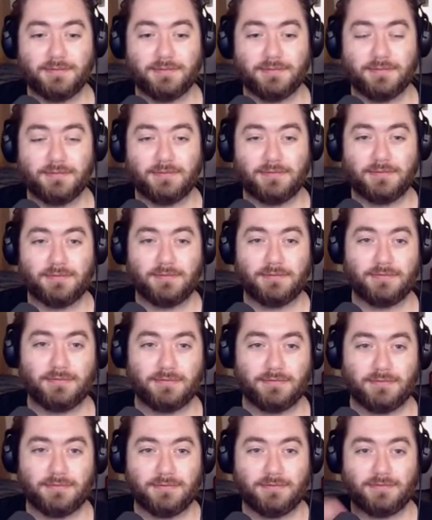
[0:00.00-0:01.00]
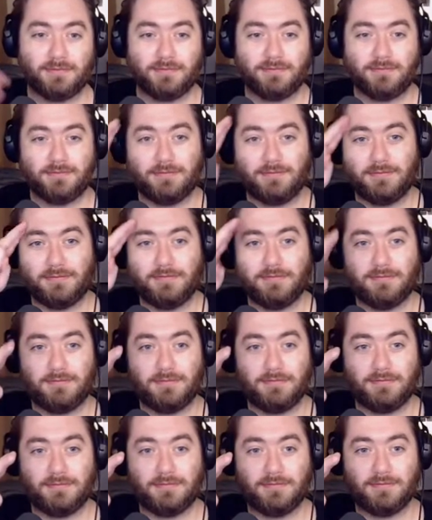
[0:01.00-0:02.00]

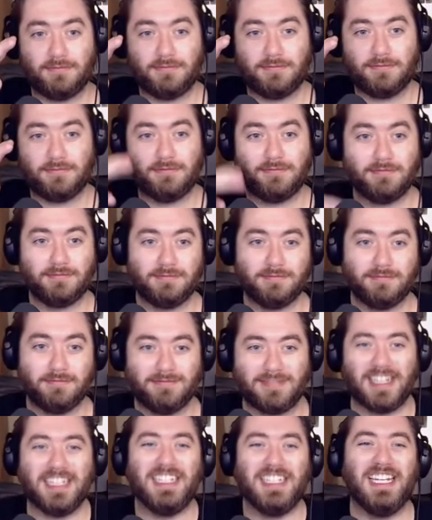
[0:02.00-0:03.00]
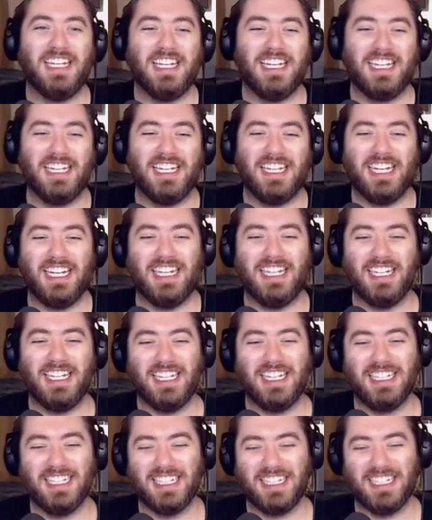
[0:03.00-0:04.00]

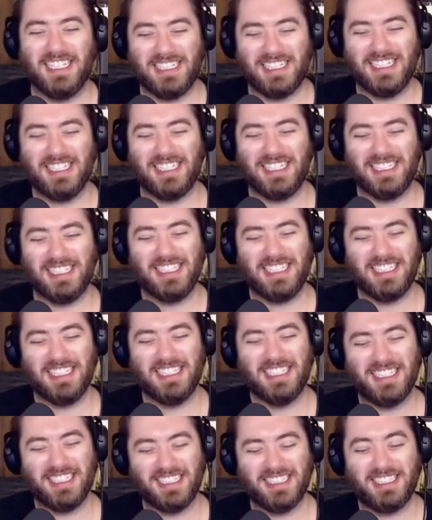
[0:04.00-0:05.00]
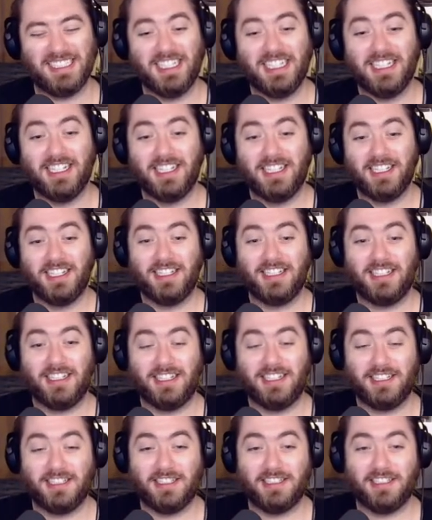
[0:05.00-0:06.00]
(silent)